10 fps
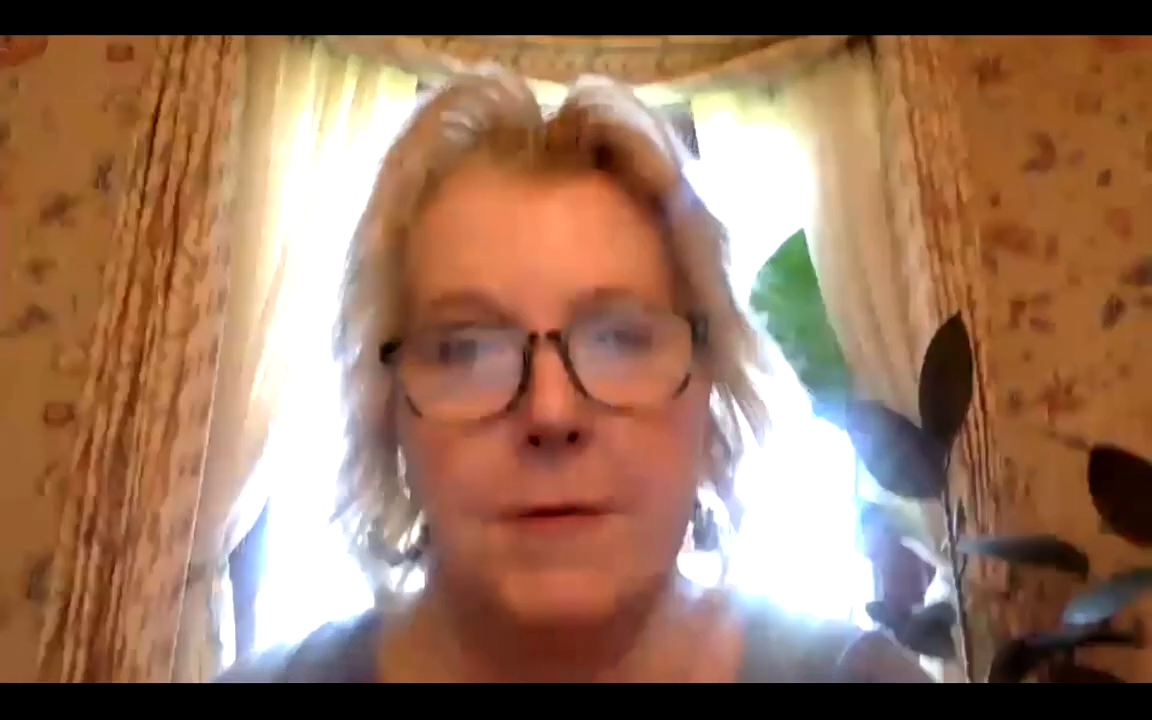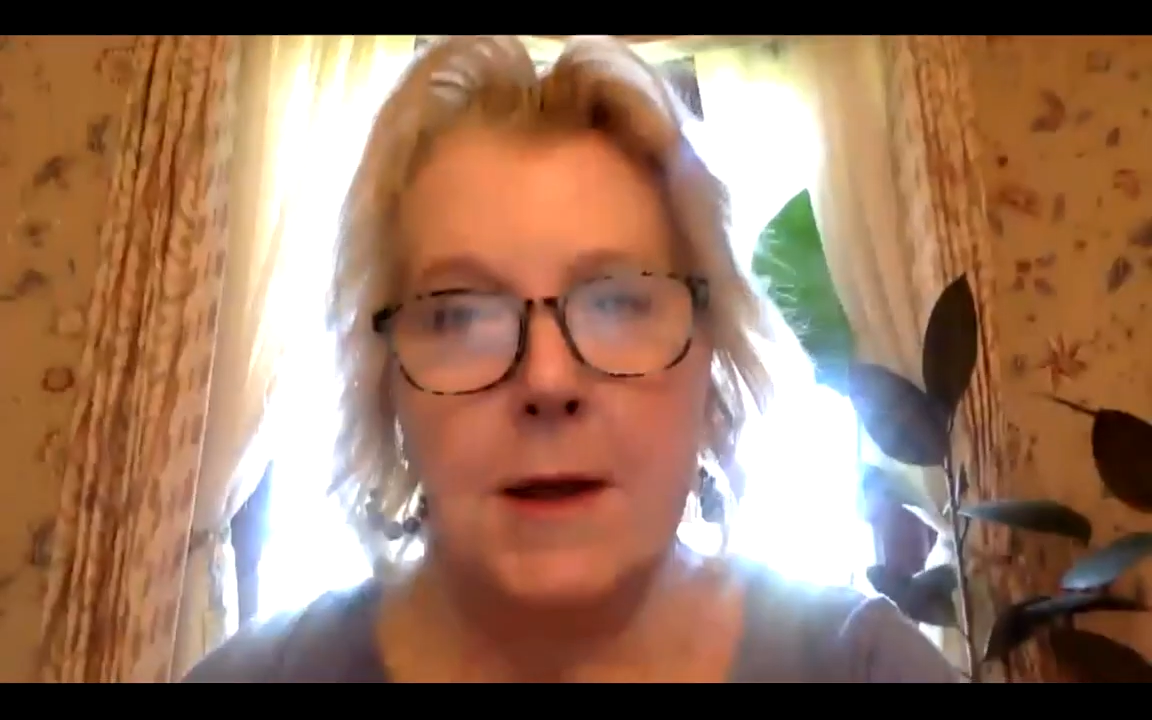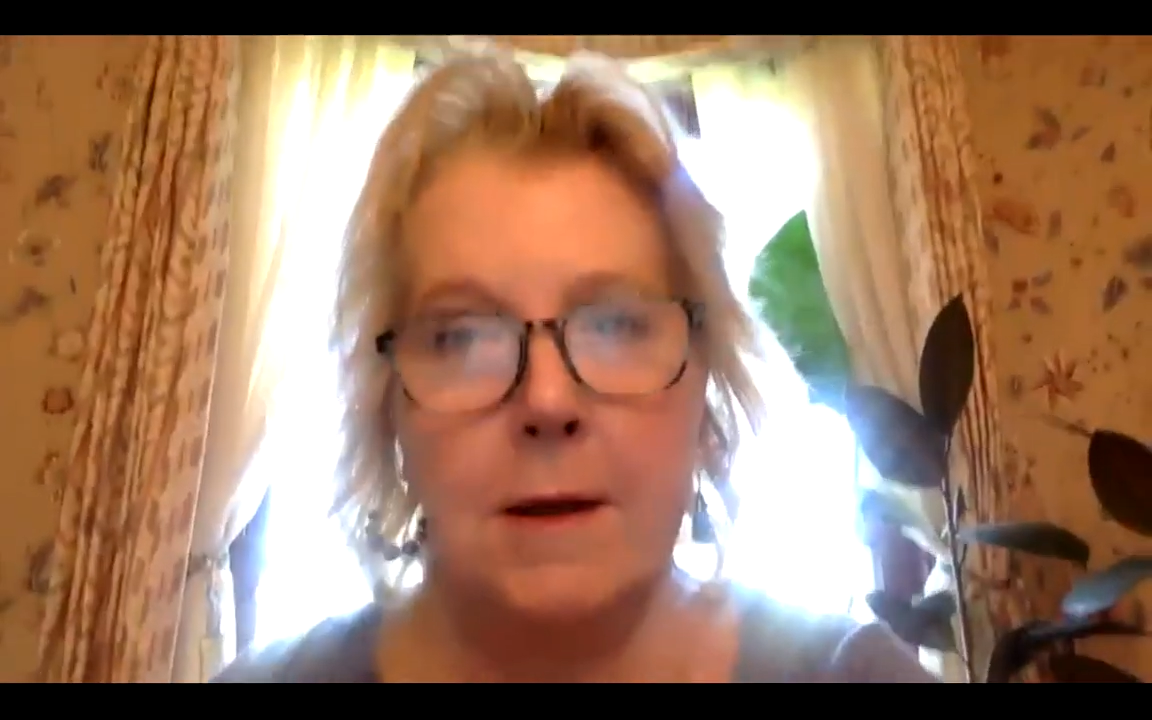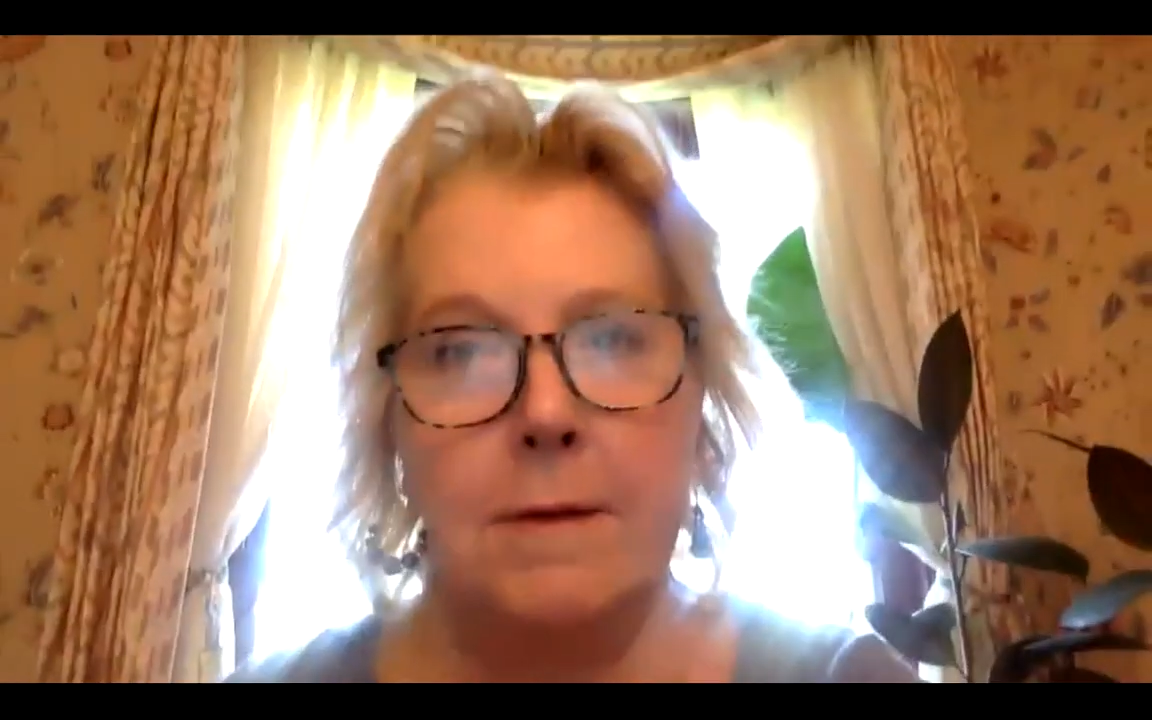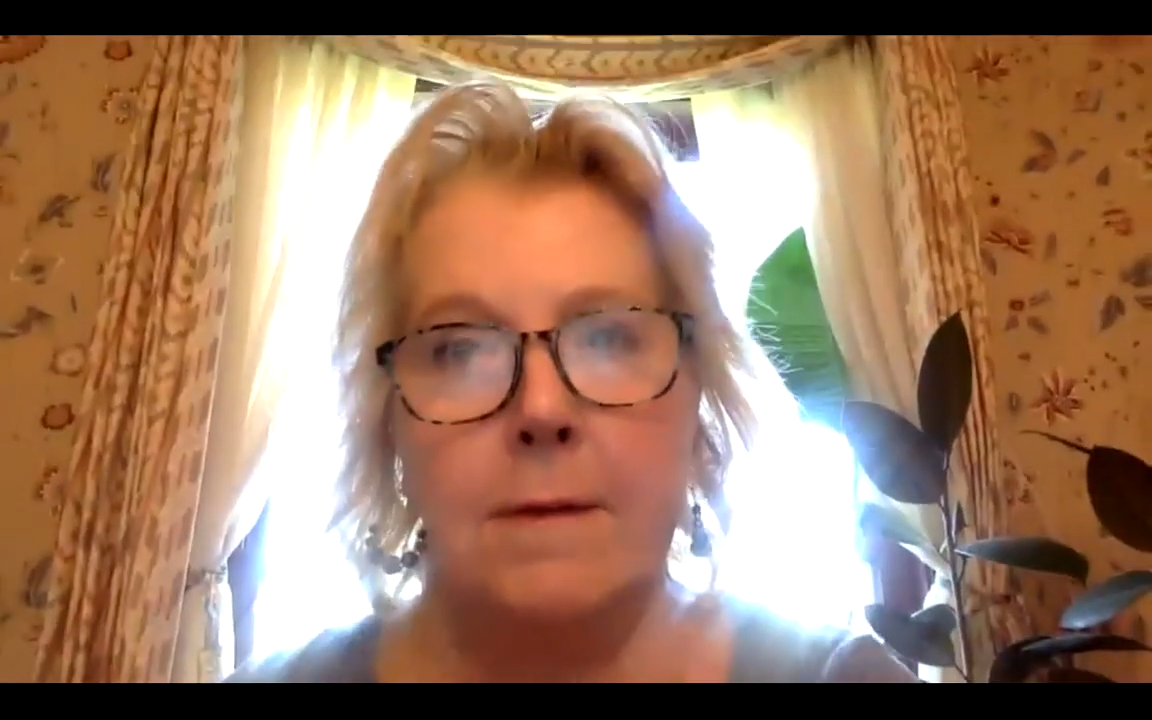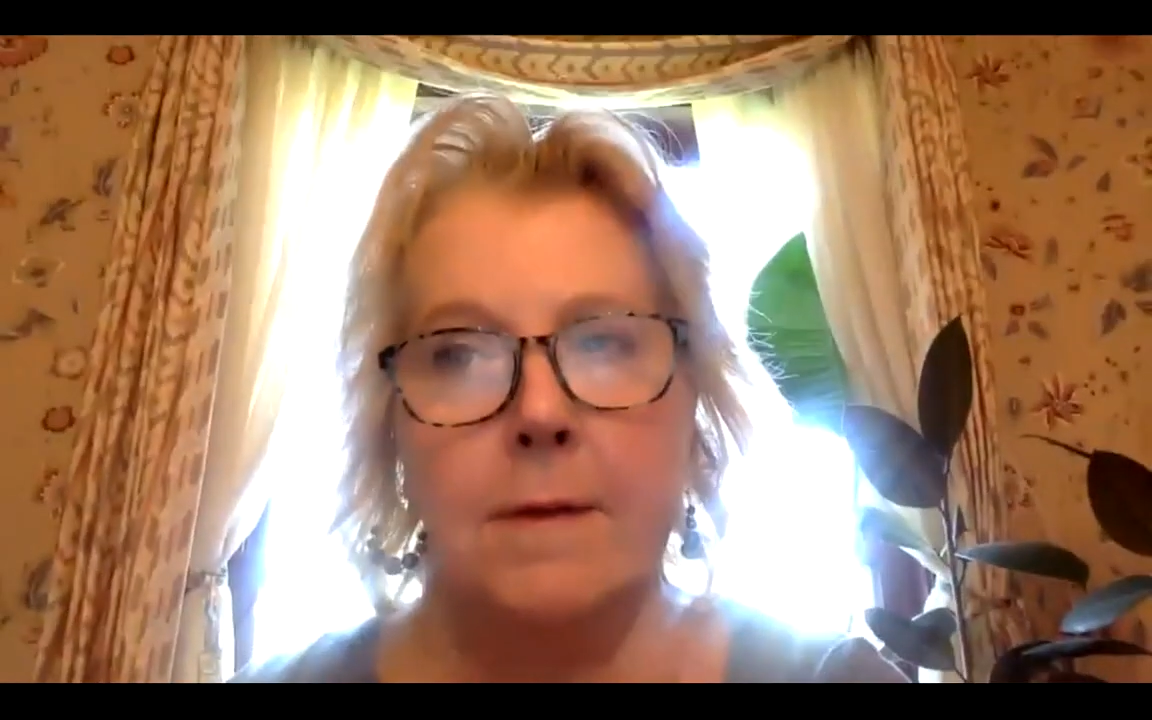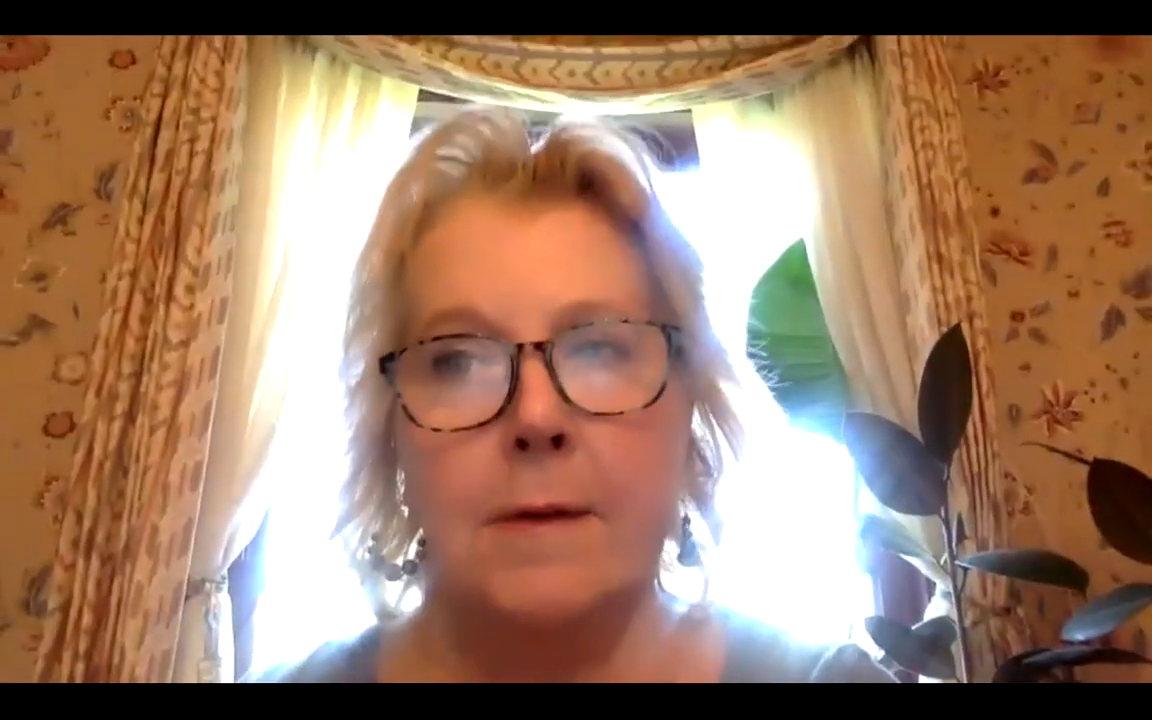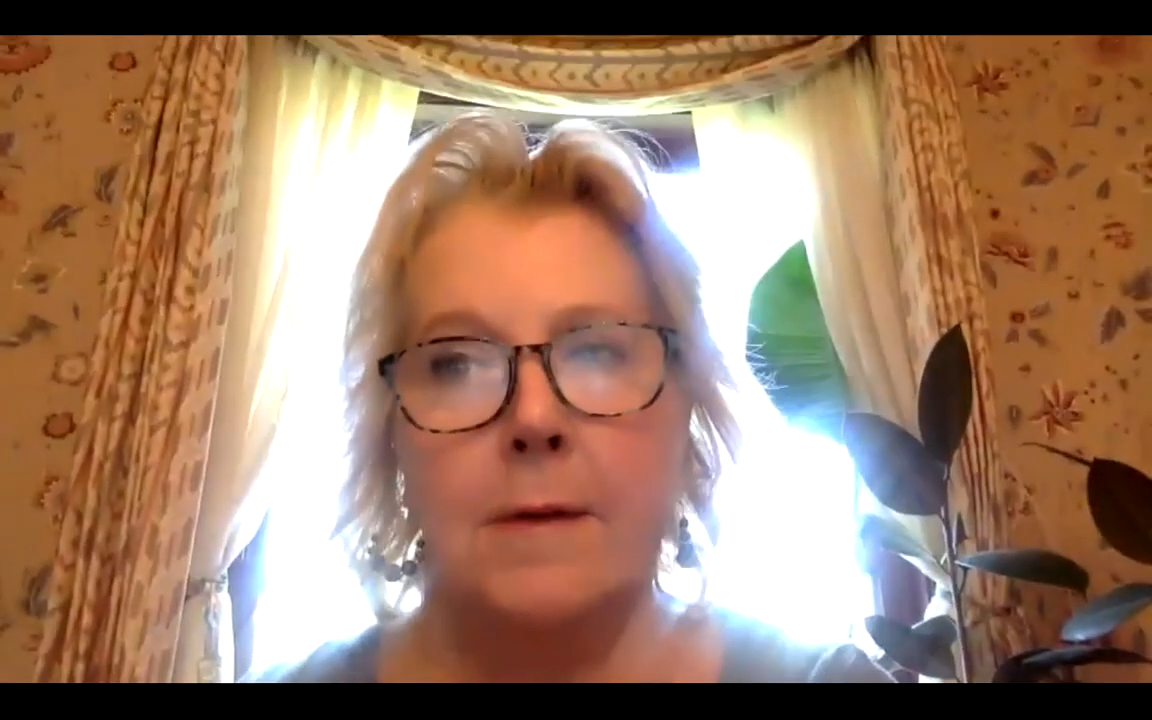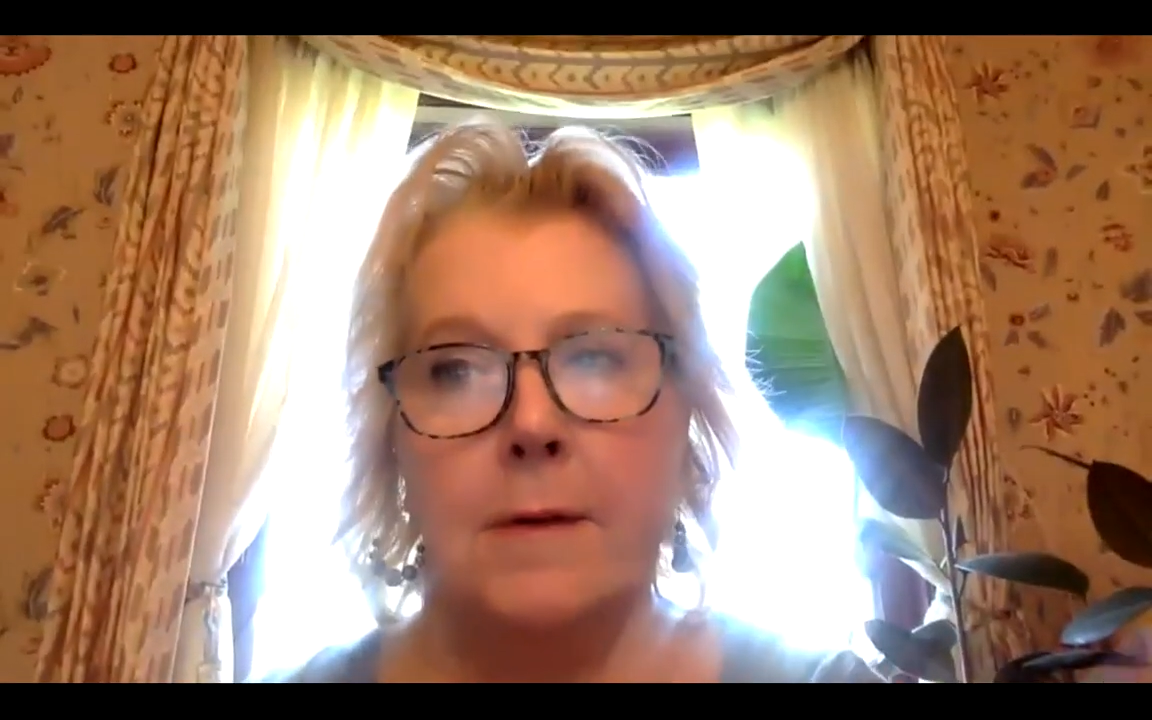these.